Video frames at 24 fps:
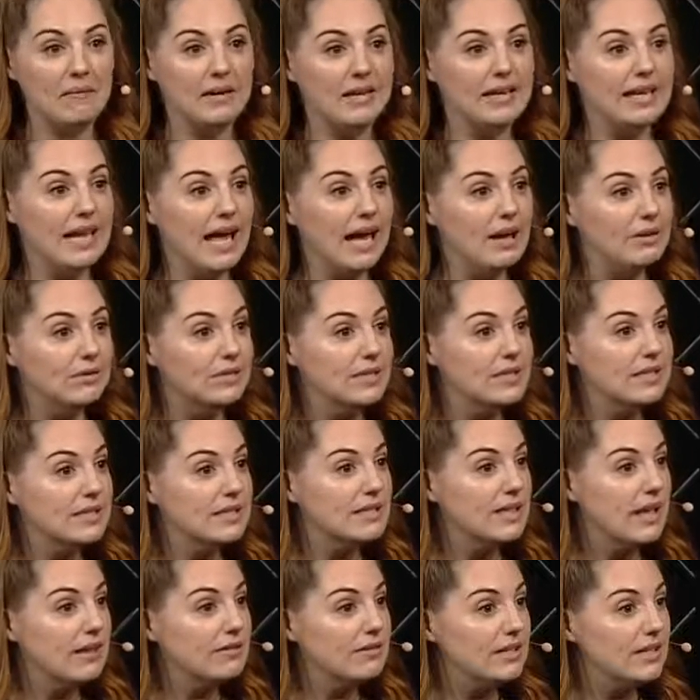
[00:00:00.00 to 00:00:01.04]
Now, does it
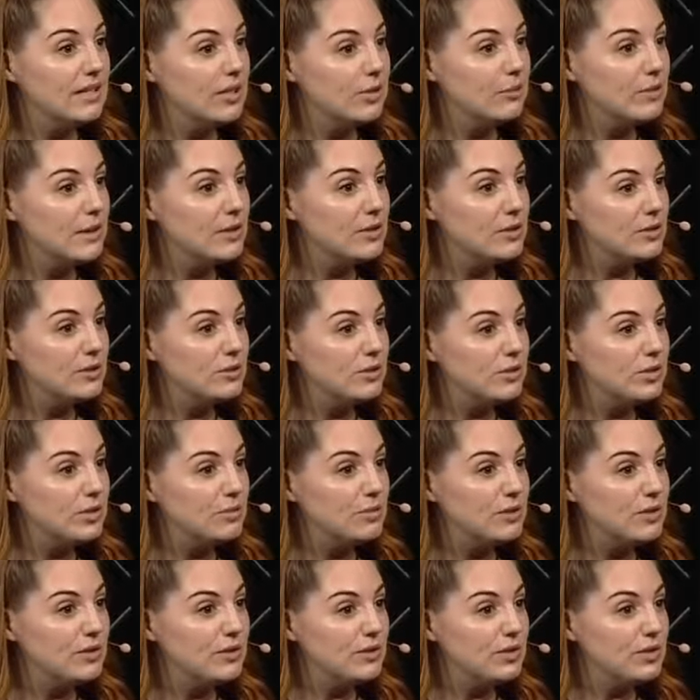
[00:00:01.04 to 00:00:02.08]
sound a little bit too good to
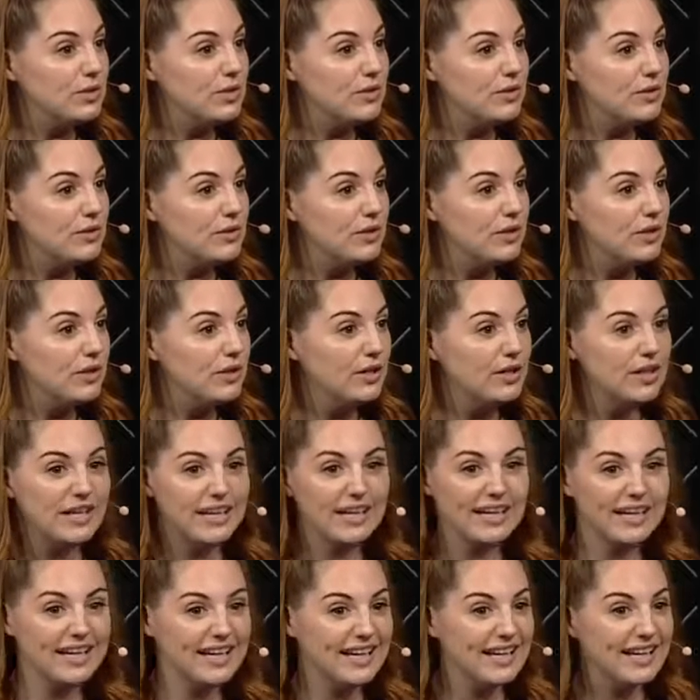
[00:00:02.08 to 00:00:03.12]
be true?
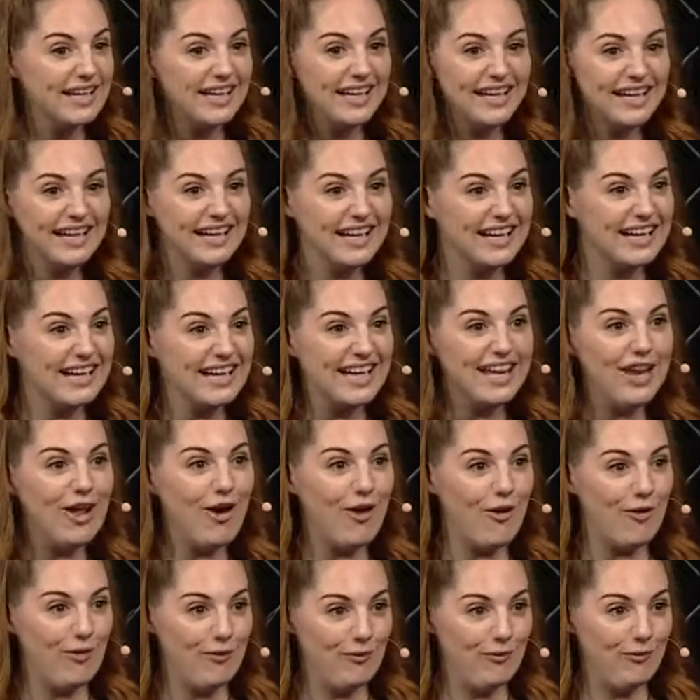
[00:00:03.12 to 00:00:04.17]

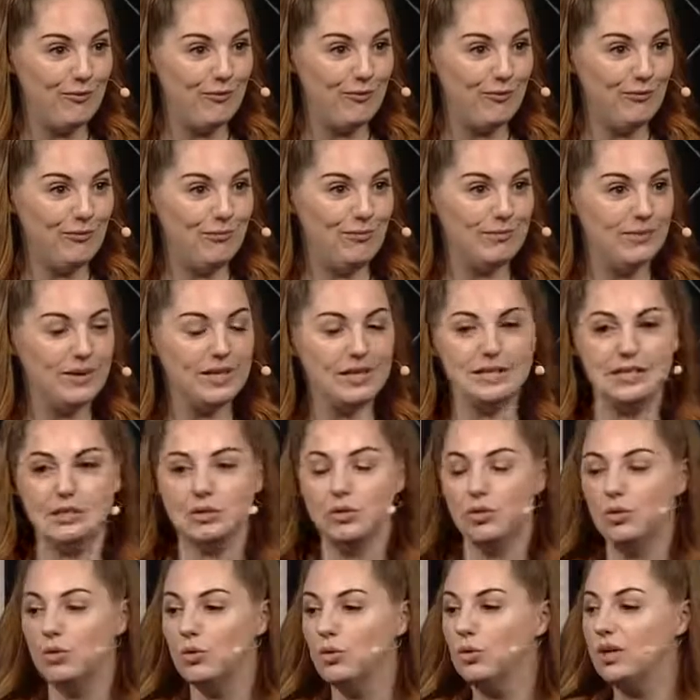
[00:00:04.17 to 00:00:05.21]
No, because it's
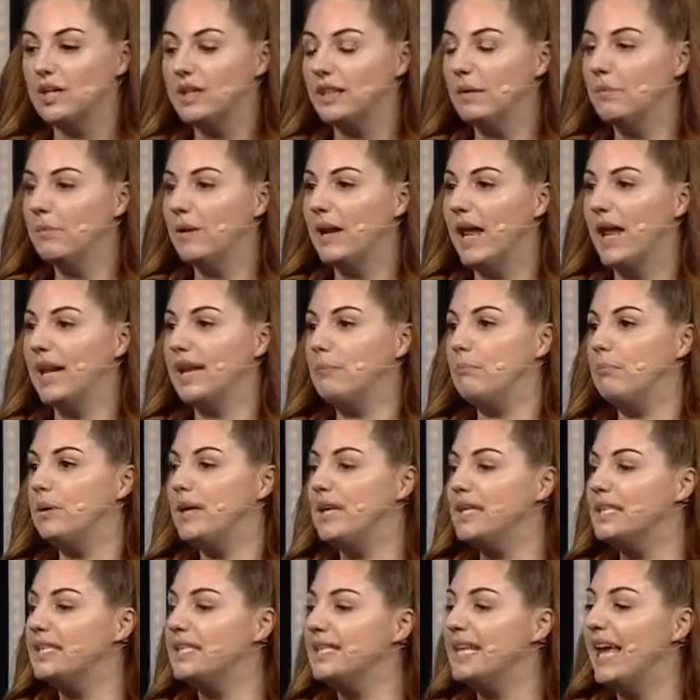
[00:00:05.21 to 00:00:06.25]
all in the planning. But
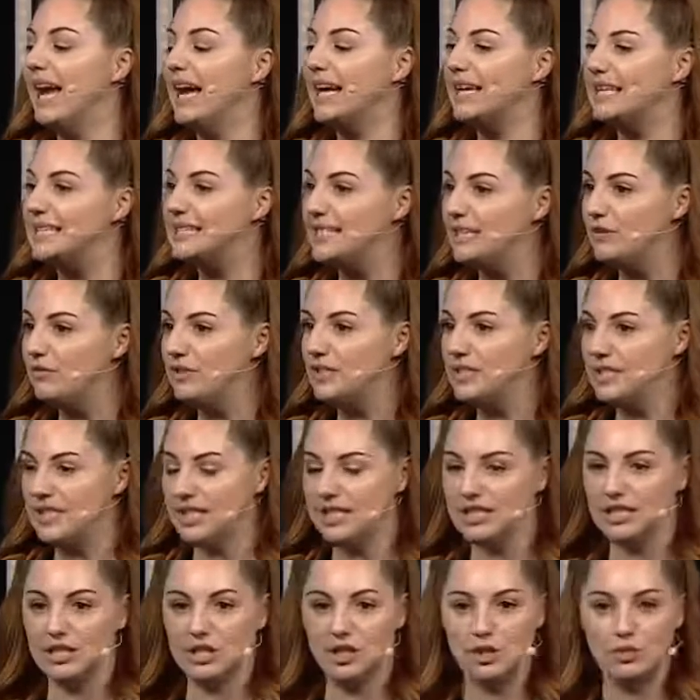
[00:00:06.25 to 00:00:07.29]
it's the
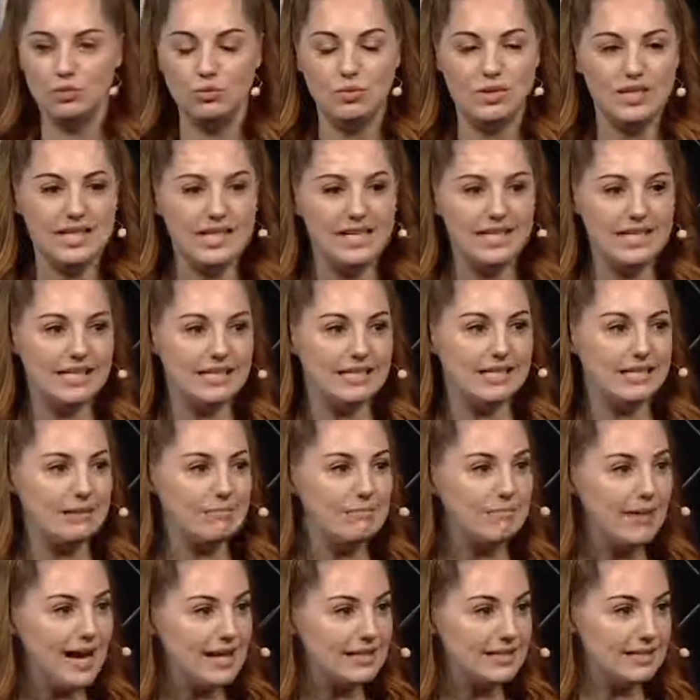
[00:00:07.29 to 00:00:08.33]
activity that you need to
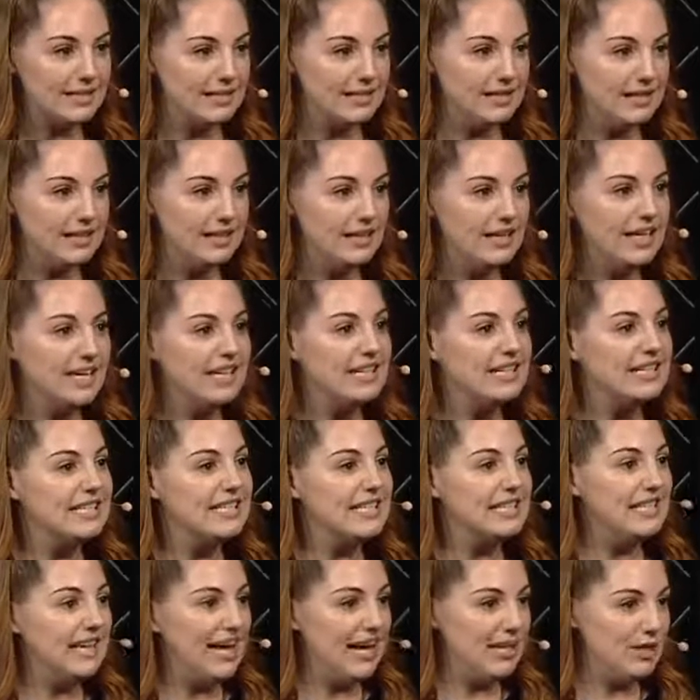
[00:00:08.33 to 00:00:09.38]
master
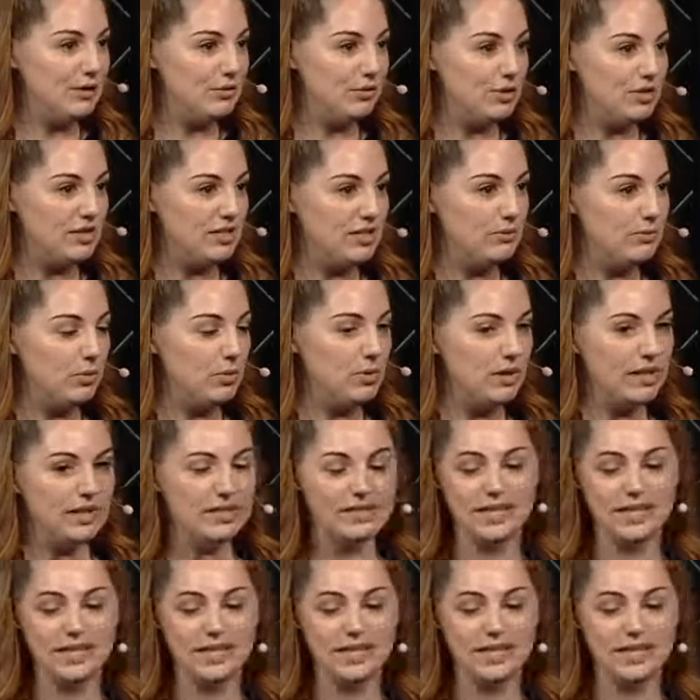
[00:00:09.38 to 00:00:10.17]
to get you to this point.